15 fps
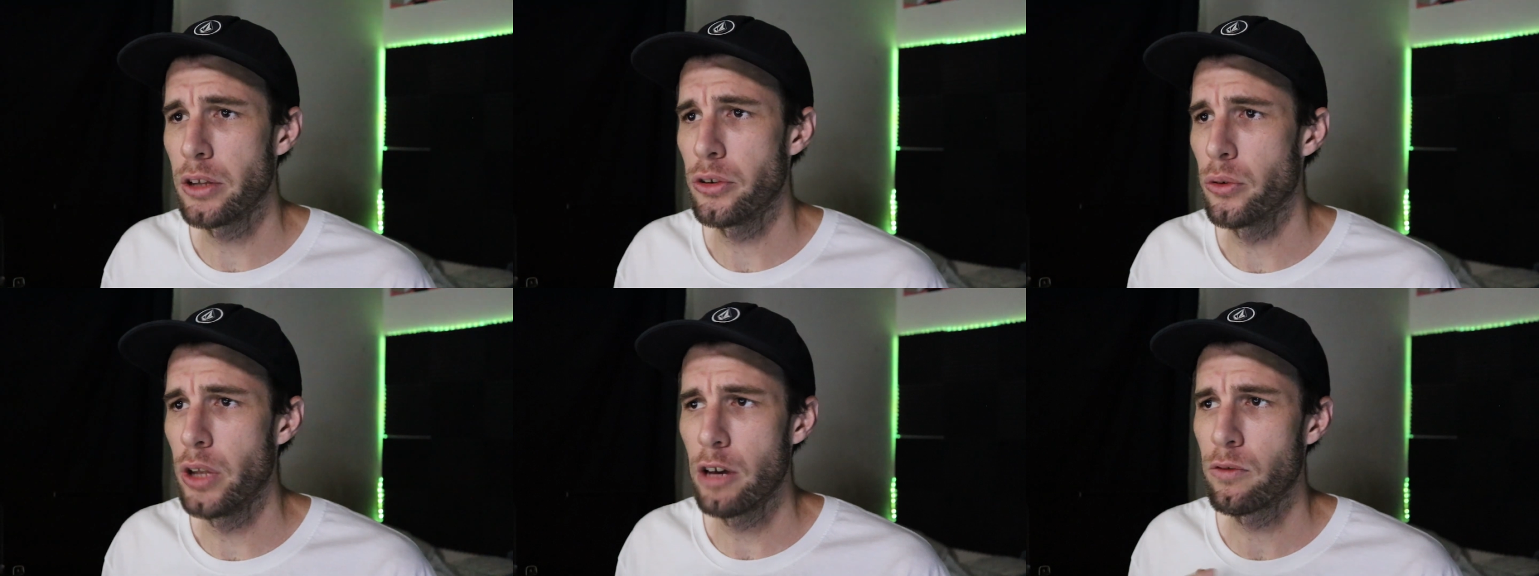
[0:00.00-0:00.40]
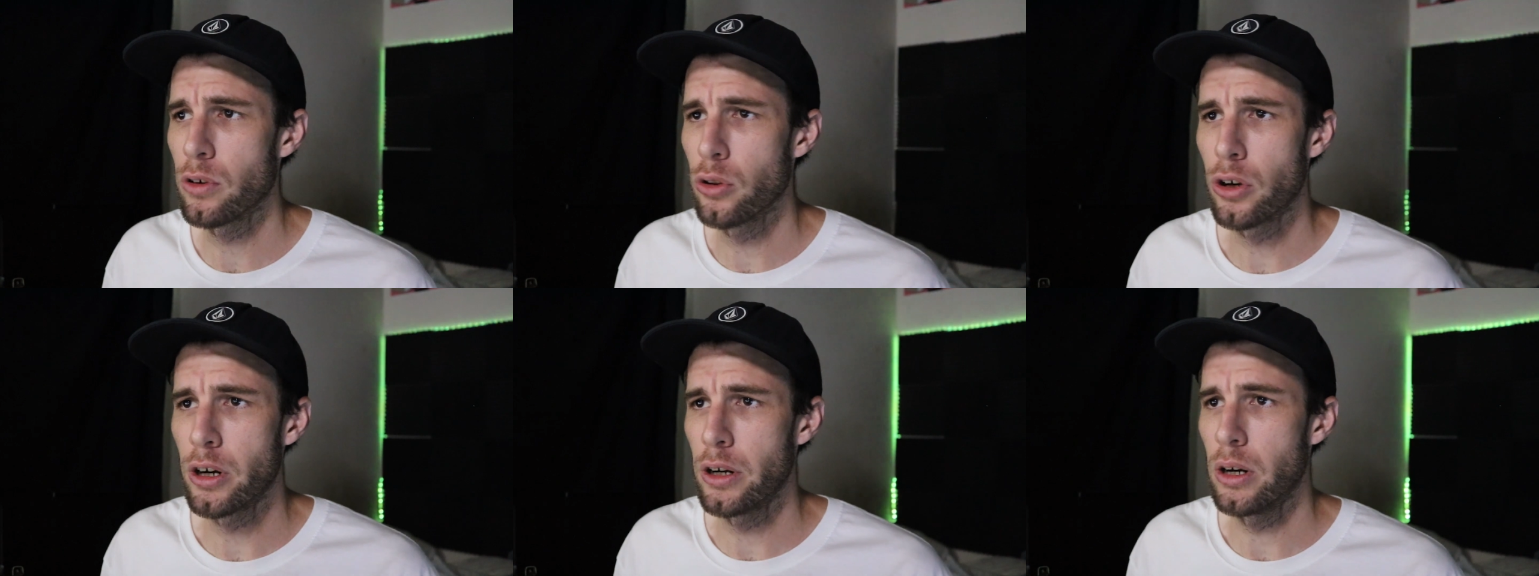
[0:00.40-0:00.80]
you'll never
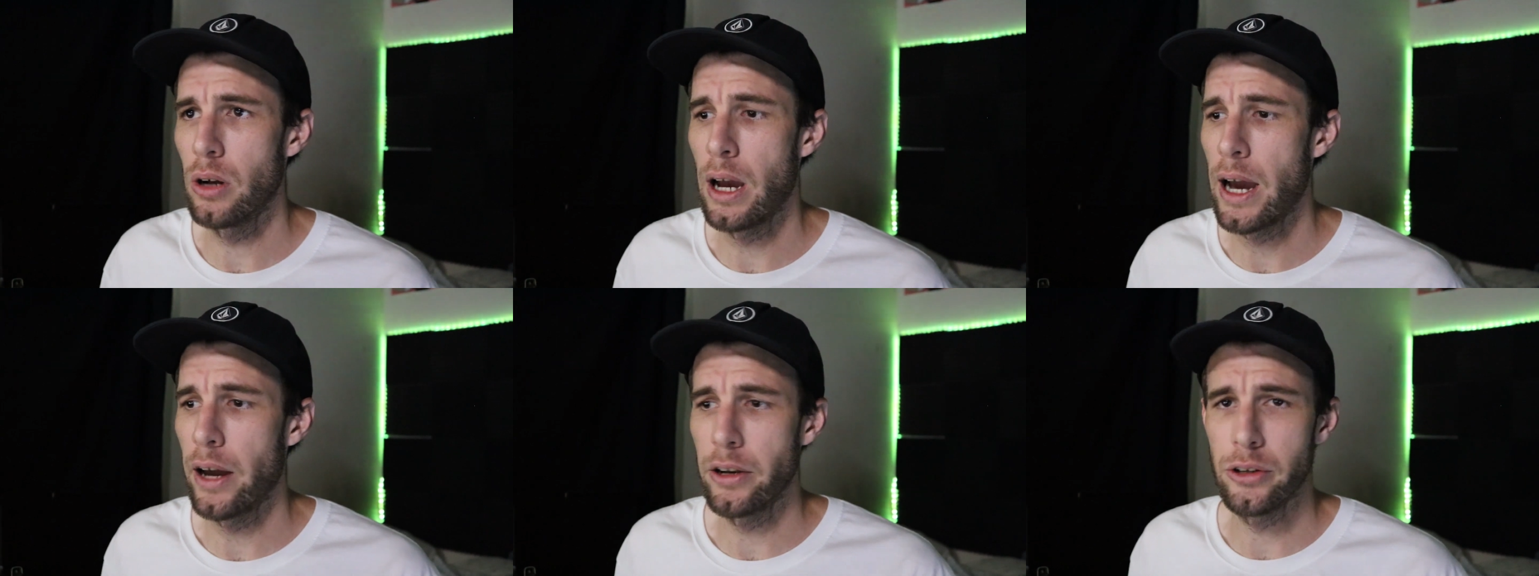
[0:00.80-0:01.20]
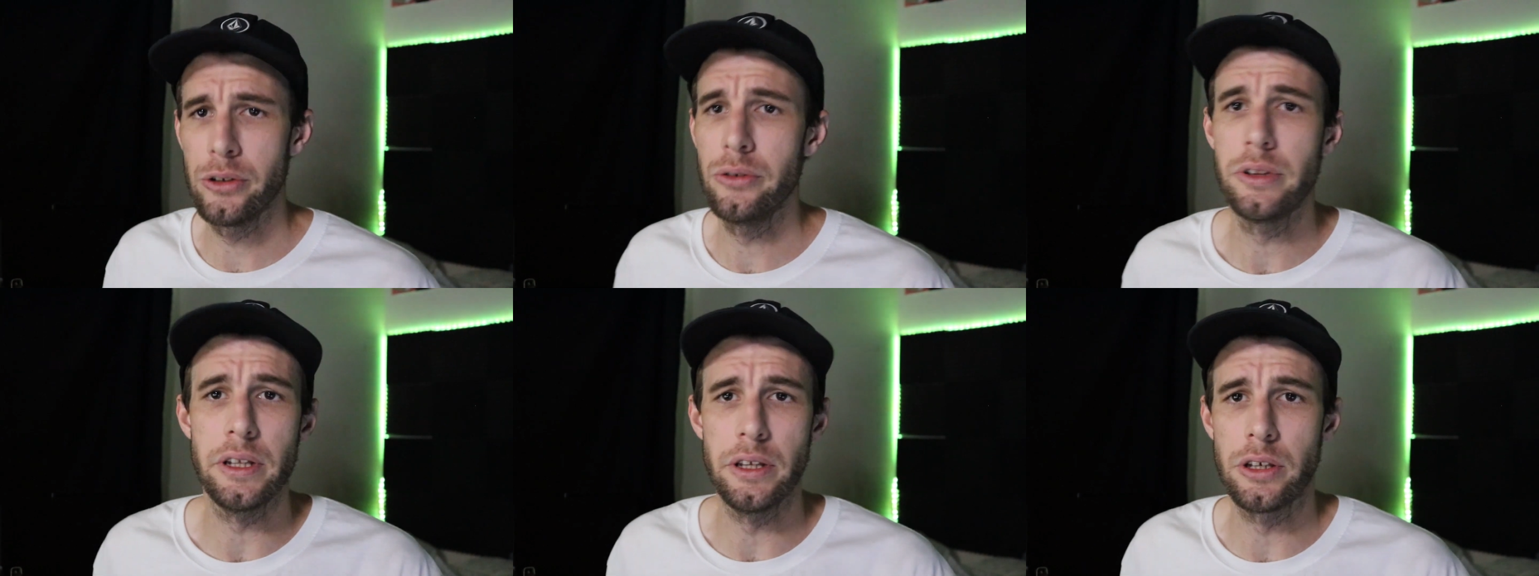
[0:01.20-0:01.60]
learn how to
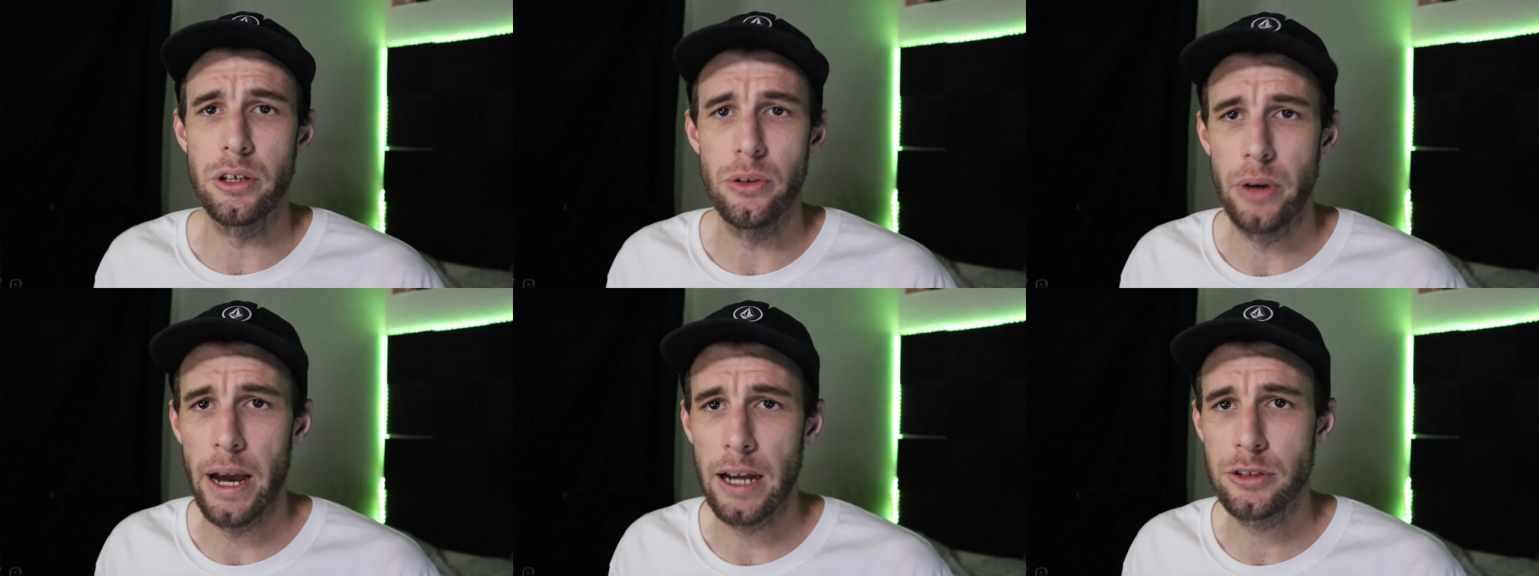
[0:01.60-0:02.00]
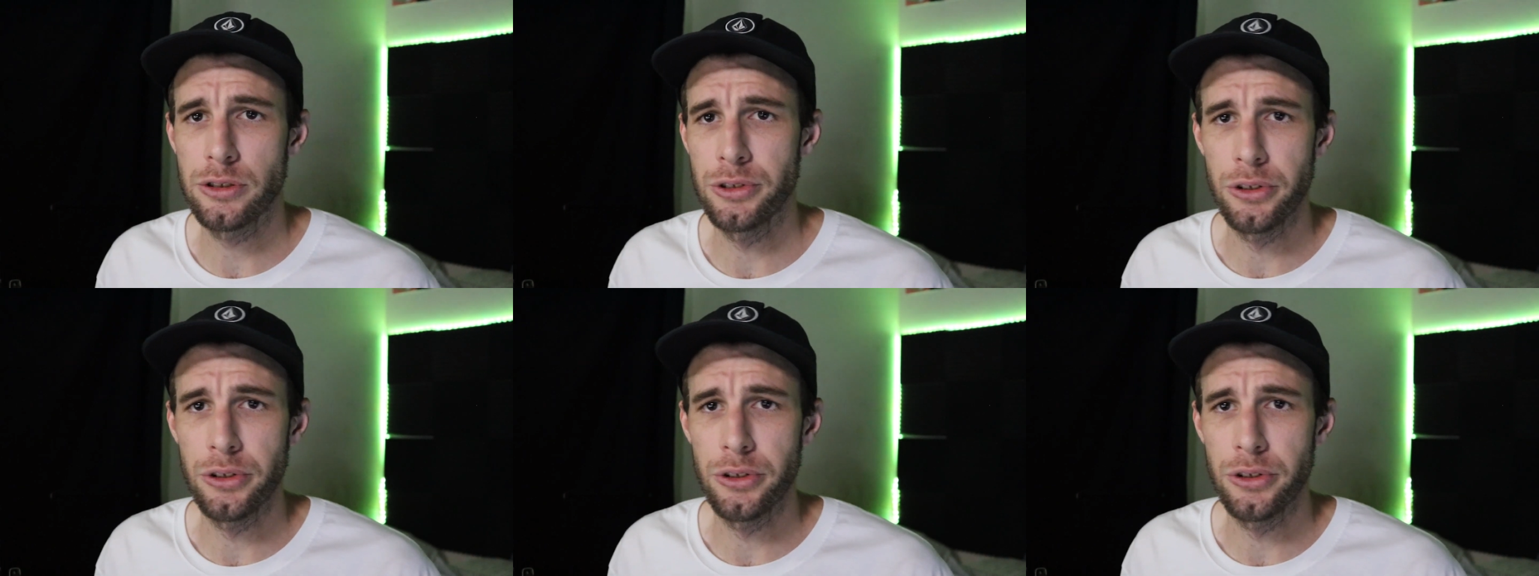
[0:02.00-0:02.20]
use EQ actually.